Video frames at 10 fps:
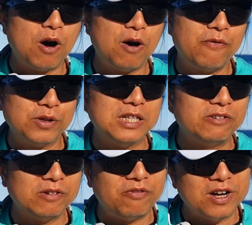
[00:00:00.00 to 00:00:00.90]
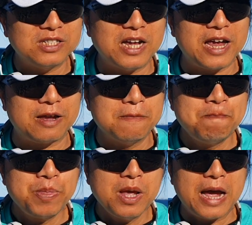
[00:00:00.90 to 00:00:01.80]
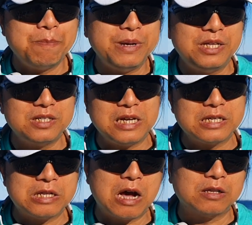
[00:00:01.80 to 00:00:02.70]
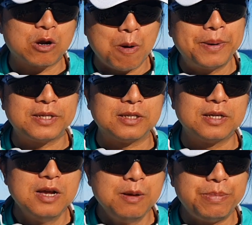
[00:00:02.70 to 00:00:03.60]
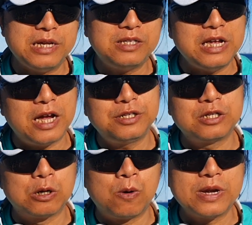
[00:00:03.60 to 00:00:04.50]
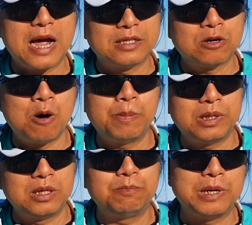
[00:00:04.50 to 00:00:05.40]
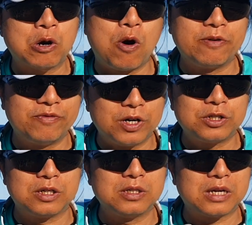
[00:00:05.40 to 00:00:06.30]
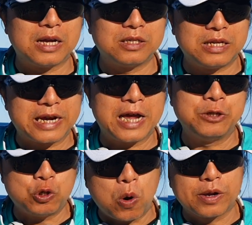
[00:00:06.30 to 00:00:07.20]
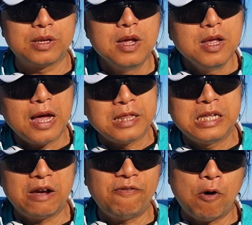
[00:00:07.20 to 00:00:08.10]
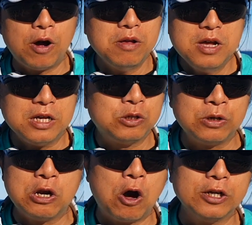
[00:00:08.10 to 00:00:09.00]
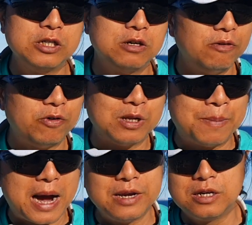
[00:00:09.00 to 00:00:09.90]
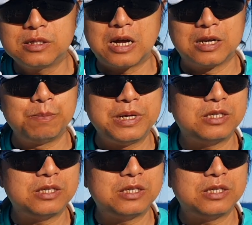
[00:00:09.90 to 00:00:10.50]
from the first day, and BTC is not competent. BCH is the only other competent Bitcoin version that they can join, and therefore it's only logical for the miners on the